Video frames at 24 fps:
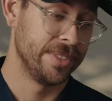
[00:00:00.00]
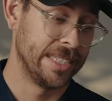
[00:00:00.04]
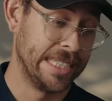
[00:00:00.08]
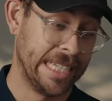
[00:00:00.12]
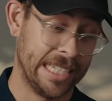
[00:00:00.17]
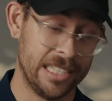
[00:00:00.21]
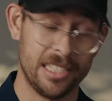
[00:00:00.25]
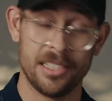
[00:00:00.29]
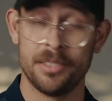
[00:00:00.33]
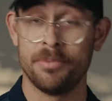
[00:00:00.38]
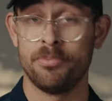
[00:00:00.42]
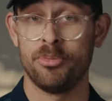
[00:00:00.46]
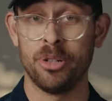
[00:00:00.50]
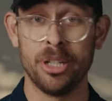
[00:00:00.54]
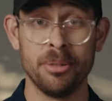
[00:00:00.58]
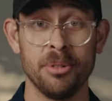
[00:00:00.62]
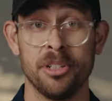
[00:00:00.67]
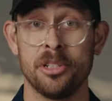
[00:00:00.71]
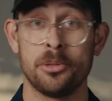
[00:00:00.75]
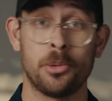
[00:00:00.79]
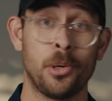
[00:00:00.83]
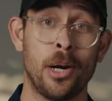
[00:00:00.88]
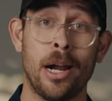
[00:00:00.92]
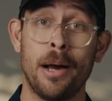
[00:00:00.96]
That's pretty
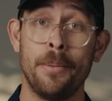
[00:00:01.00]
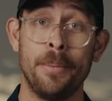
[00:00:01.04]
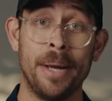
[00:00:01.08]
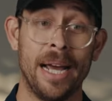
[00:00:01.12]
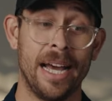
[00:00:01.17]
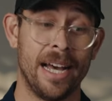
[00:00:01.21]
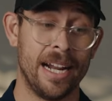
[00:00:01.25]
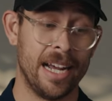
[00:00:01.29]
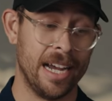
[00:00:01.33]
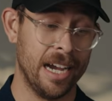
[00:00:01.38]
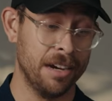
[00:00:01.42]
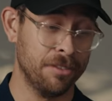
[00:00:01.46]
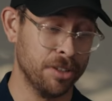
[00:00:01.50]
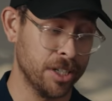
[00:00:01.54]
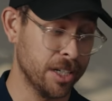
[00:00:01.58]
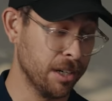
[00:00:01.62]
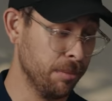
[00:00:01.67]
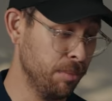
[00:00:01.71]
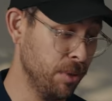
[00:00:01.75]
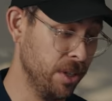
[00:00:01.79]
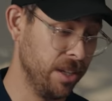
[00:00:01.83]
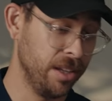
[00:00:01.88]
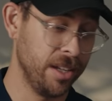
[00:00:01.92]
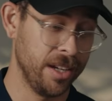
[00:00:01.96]
much where I'm at. I have a
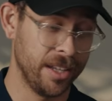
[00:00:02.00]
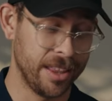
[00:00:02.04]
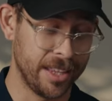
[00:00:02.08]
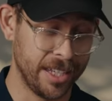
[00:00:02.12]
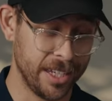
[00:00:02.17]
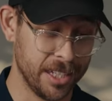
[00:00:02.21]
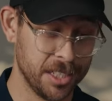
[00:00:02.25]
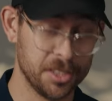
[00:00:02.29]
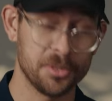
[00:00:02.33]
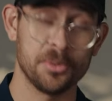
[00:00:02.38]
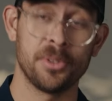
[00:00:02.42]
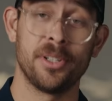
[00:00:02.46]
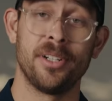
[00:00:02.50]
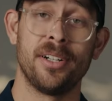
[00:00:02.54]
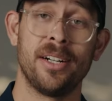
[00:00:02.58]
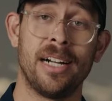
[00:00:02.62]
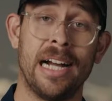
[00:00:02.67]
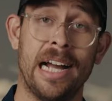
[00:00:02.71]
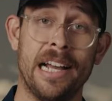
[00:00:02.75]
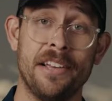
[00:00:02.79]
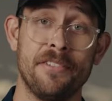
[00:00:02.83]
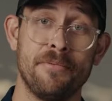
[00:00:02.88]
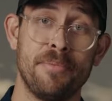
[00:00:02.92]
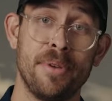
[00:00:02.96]
couple other things where
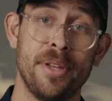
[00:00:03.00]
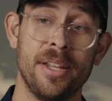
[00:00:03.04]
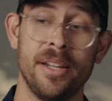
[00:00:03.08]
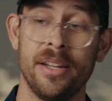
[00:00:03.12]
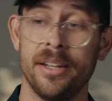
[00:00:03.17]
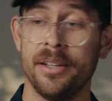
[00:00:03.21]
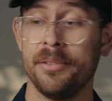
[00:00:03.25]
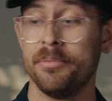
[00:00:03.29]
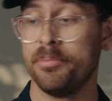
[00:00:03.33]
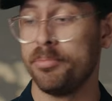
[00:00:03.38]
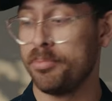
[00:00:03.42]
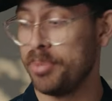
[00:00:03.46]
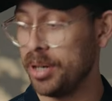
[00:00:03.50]
I've been